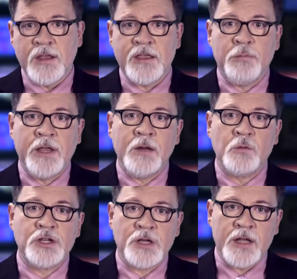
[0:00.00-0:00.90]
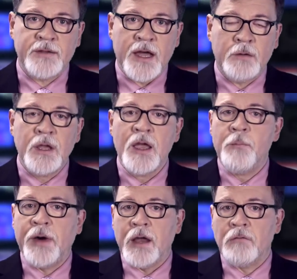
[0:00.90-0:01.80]
that the plane was shot down
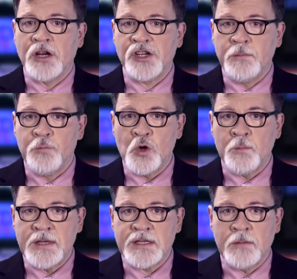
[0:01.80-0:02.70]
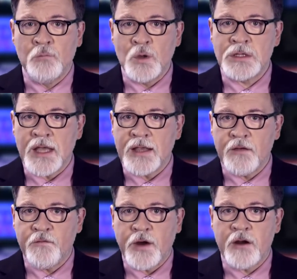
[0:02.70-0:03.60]
by by a Russian Buk missile, most likely
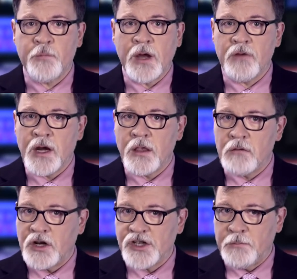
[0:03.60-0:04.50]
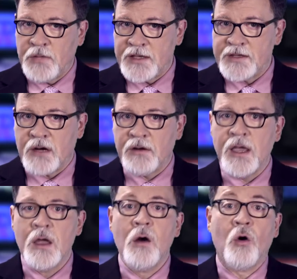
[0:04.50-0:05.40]
fired by regular Russian
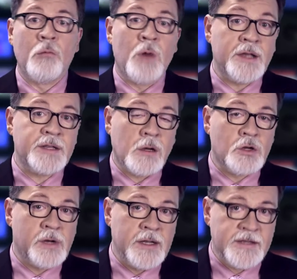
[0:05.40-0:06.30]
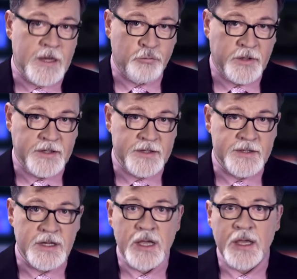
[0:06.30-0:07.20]
military or Moscow trained separatists.